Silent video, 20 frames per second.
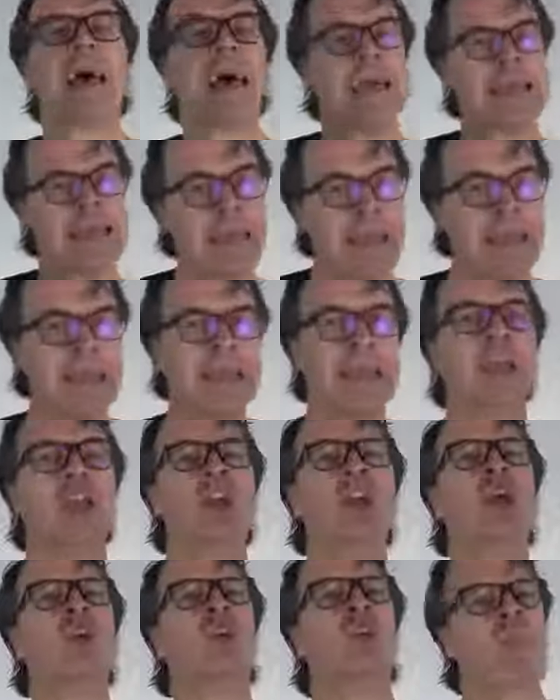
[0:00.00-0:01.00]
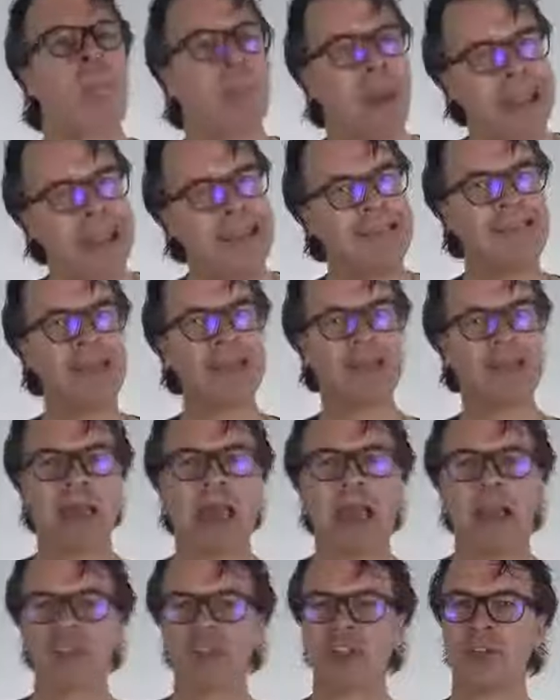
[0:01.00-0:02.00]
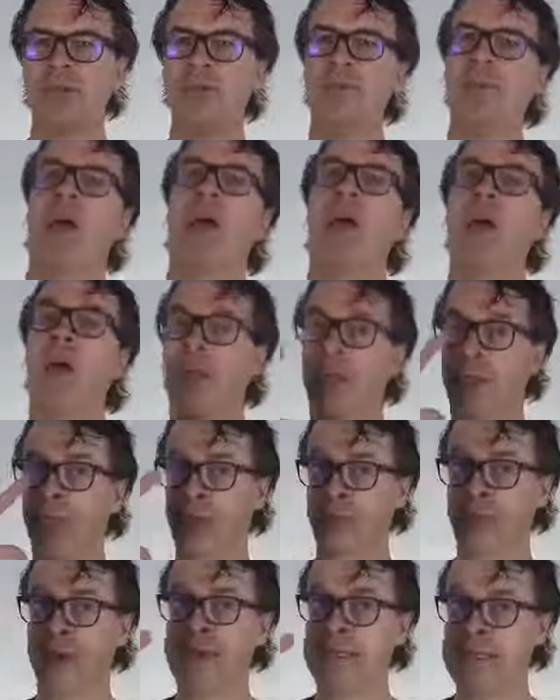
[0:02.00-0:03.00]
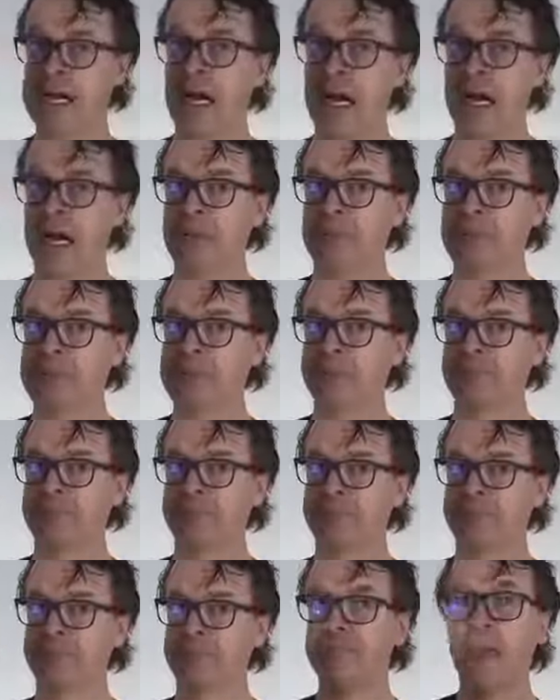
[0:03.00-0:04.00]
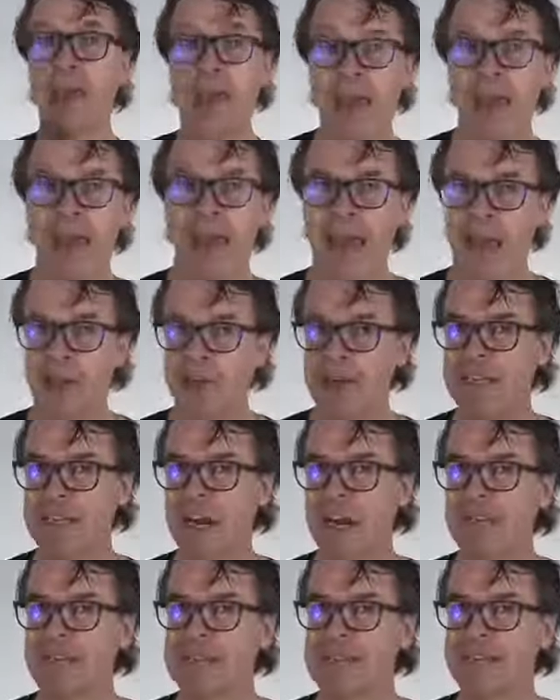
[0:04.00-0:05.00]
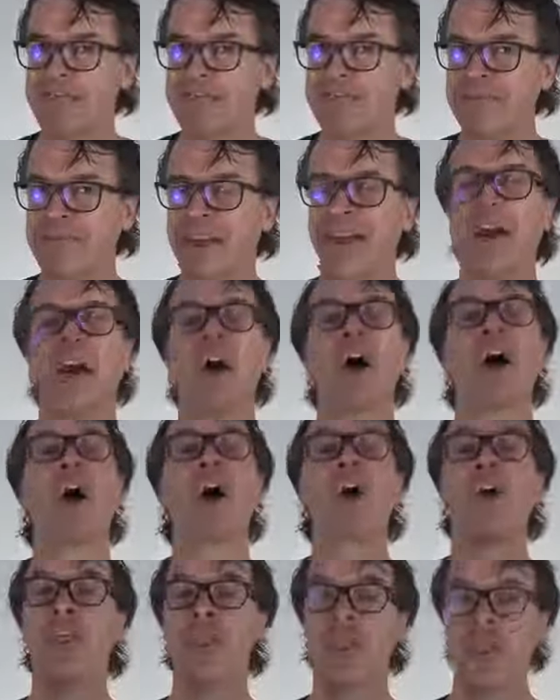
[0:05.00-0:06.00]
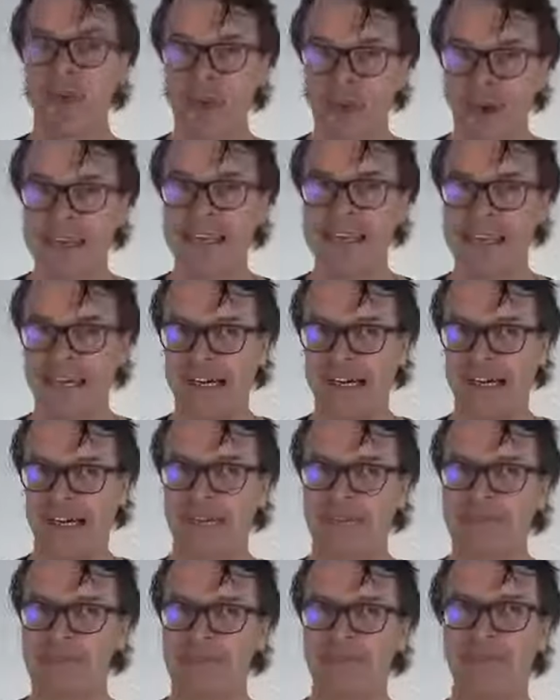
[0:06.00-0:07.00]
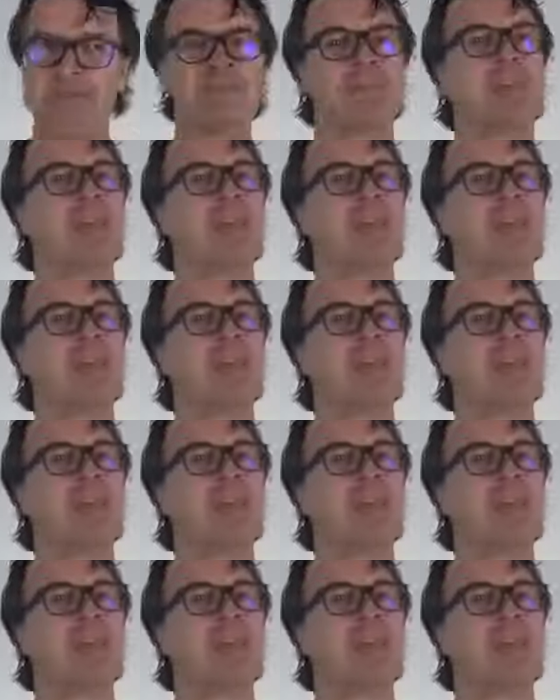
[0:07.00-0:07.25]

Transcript: Again, you'll repeat this action 3 times. How many times? 3 times.